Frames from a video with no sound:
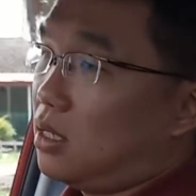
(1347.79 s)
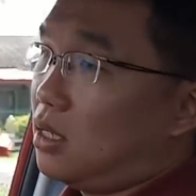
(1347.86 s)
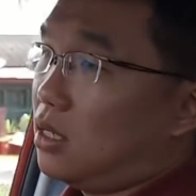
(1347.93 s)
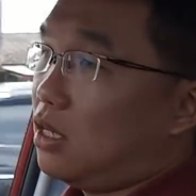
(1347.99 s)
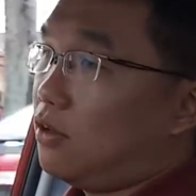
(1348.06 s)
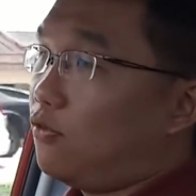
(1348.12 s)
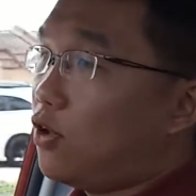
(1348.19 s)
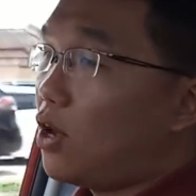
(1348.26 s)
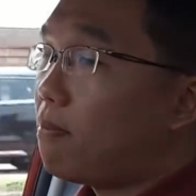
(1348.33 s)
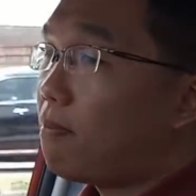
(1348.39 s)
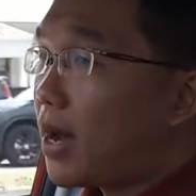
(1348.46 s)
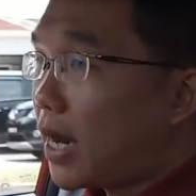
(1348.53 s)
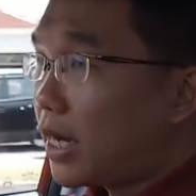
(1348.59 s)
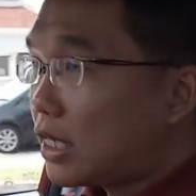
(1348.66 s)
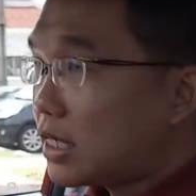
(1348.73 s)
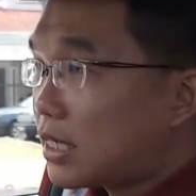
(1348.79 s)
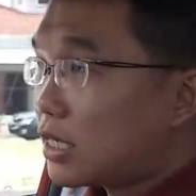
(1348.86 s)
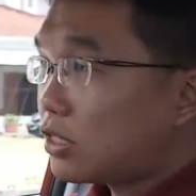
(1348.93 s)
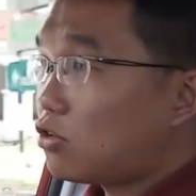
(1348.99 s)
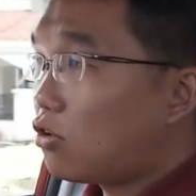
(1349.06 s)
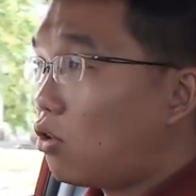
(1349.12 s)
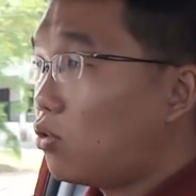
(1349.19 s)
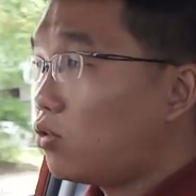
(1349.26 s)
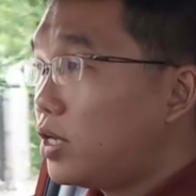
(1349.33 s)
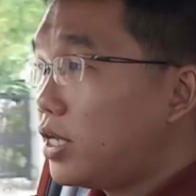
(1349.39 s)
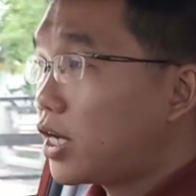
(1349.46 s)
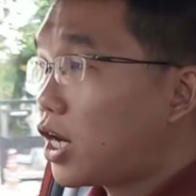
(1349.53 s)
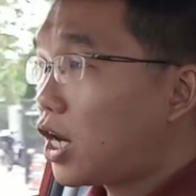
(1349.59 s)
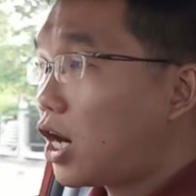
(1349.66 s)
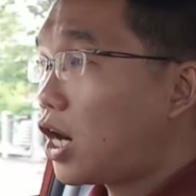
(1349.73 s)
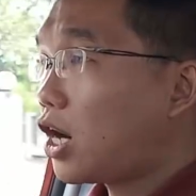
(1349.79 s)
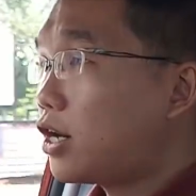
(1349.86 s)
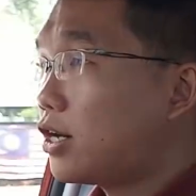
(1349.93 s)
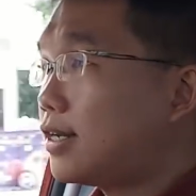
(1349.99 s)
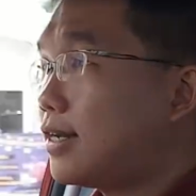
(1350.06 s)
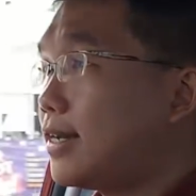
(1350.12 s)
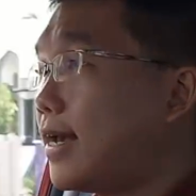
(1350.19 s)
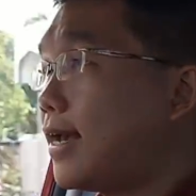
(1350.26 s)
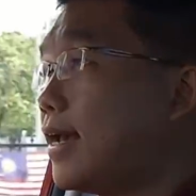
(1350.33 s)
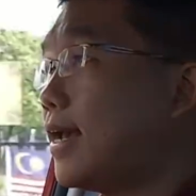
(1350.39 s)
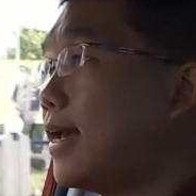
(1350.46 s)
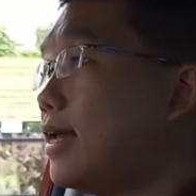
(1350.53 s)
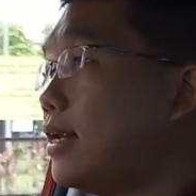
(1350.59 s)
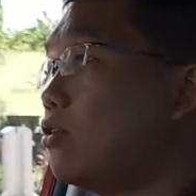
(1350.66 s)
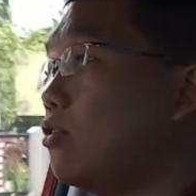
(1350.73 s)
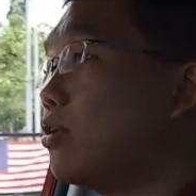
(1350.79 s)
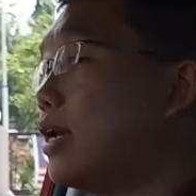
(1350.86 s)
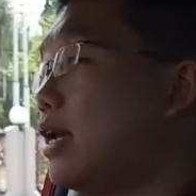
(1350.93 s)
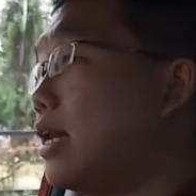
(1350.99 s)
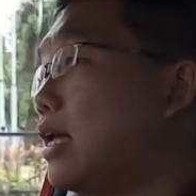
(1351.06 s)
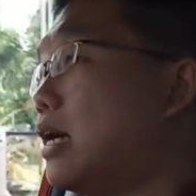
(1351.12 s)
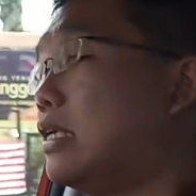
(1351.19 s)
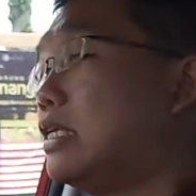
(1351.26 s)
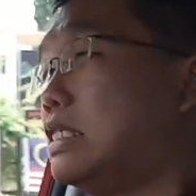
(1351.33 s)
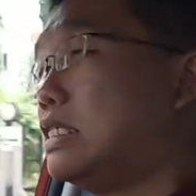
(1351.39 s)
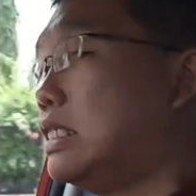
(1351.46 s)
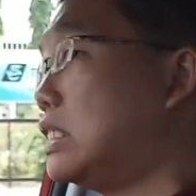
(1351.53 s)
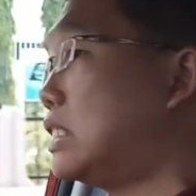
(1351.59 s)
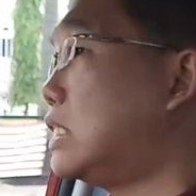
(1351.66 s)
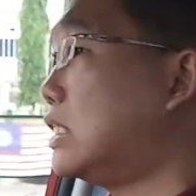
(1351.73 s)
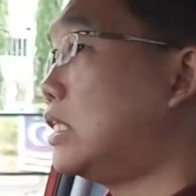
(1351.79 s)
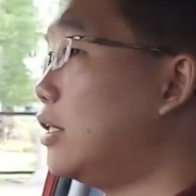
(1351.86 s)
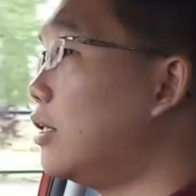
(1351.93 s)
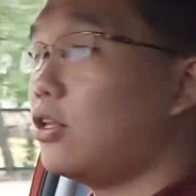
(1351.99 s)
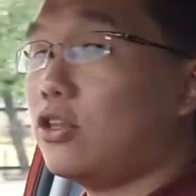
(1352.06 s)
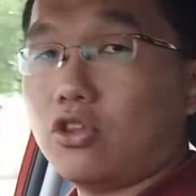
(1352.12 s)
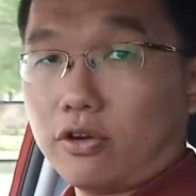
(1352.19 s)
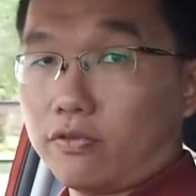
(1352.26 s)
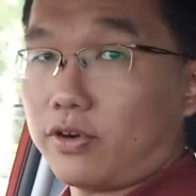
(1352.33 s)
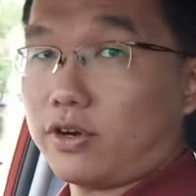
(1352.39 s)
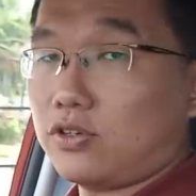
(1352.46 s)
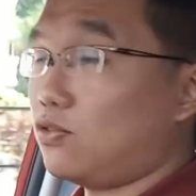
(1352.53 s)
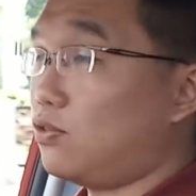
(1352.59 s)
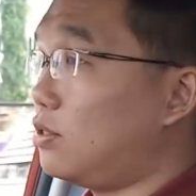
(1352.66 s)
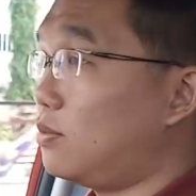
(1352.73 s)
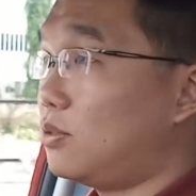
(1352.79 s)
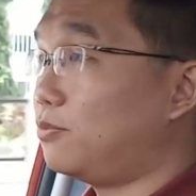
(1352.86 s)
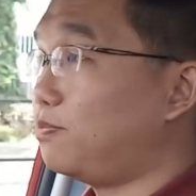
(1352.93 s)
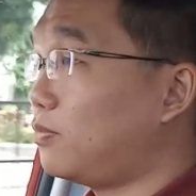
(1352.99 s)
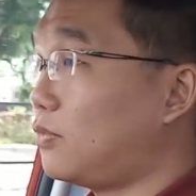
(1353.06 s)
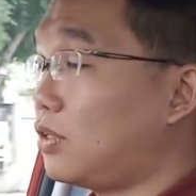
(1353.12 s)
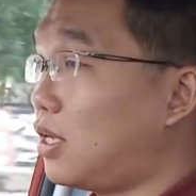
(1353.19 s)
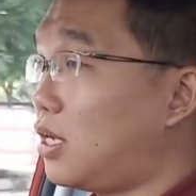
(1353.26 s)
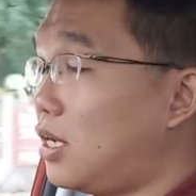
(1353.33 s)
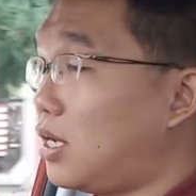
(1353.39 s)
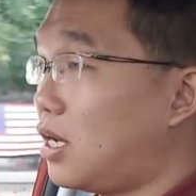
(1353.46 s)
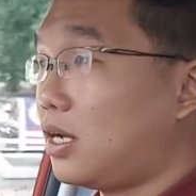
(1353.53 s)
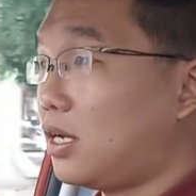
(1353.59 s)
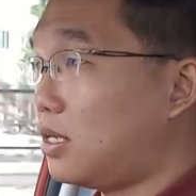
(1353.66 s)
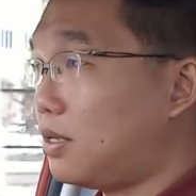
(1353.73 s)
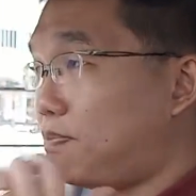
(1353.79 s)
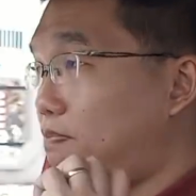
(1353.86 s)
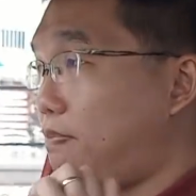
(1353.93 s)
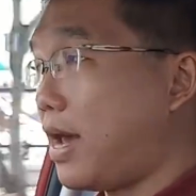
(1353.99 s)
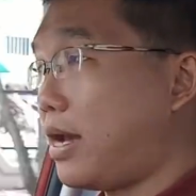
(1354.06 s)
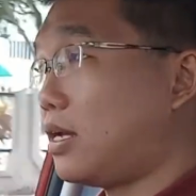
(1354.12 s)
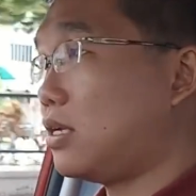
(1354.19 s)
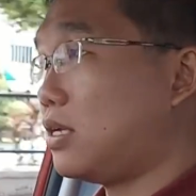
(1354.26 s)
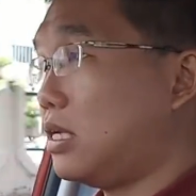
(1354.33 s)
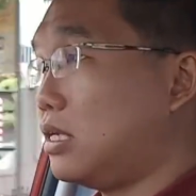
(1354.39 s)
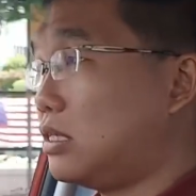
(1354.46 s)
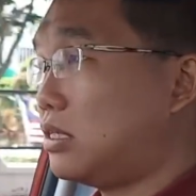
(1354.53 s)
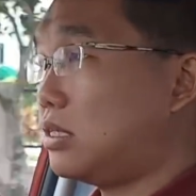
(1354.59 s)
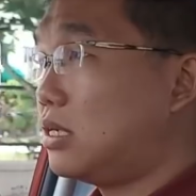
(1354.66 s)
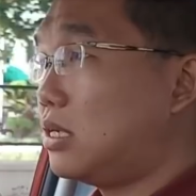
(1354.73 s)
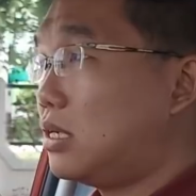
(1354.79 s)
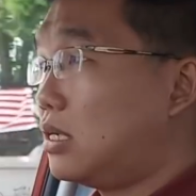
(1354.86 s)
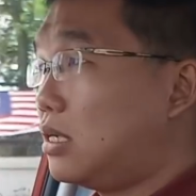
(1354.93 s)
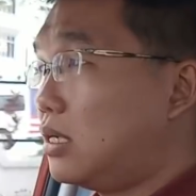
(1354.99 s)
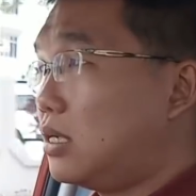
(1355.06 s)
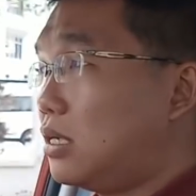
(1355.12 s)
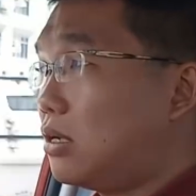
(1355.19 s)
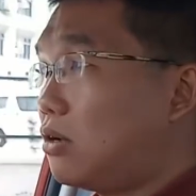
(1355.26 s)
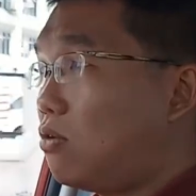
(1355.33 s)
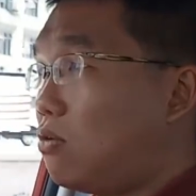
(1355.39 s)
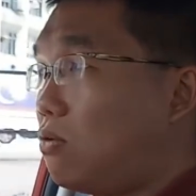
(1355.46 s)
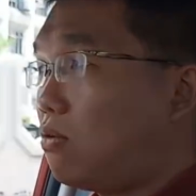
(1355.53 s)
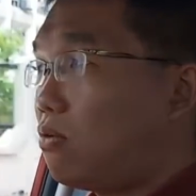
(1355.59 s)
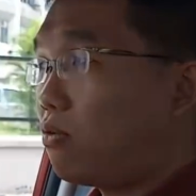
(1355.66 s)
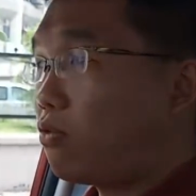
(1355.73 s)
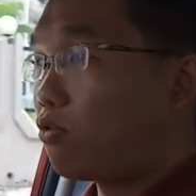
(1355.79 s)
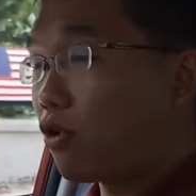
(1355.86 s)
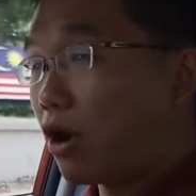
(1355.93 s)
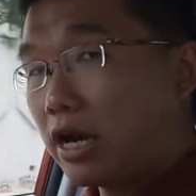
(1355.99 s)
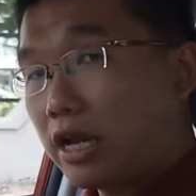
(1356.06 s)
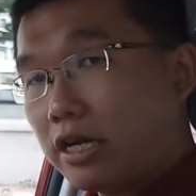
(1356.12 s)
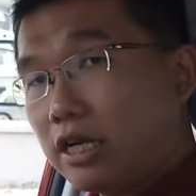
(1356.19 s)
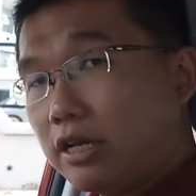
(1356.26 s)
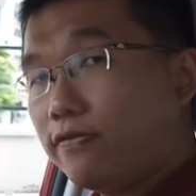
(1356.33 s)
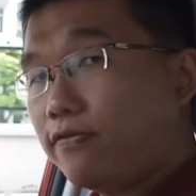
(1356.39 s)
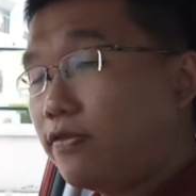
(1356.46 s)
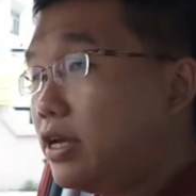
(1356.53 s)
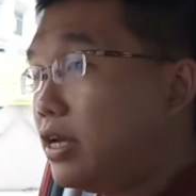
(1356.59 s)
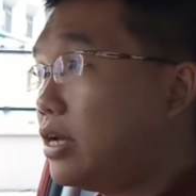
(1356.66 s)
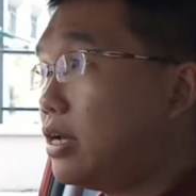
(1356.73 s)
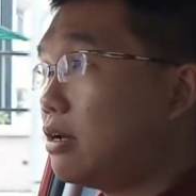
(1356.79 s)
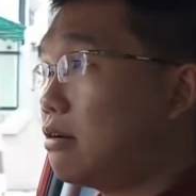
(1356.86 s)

if you are buying this as your only car, then okay lah, this is not very suitable. Okay, the back is relatively